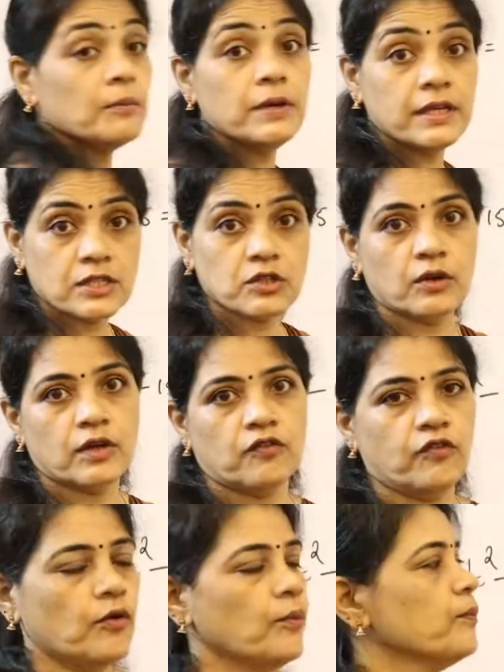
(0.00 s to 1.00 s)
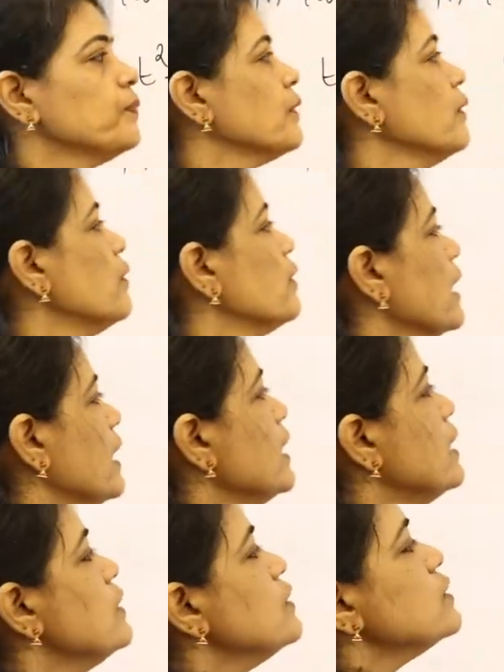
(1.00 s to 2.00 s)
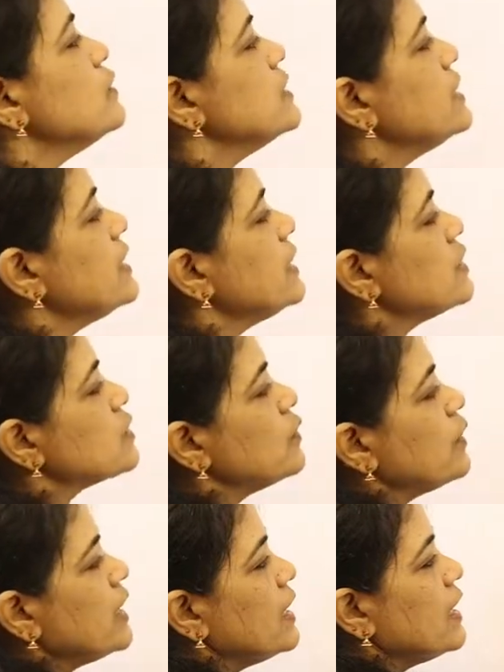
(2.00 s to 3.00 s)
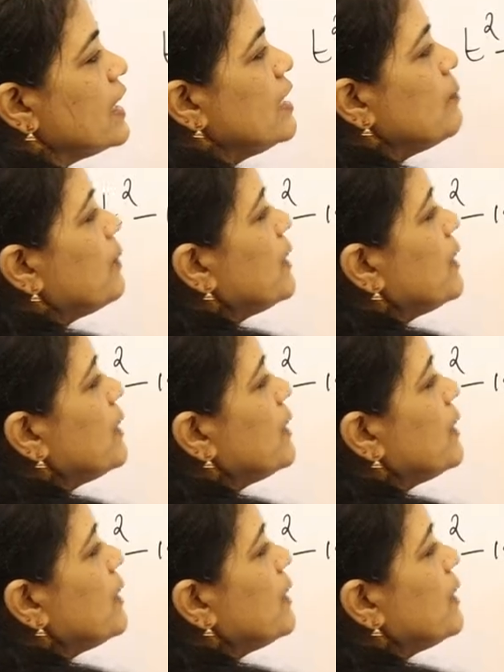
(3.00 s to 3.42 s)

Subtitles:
b square form. Okay, so children, so here in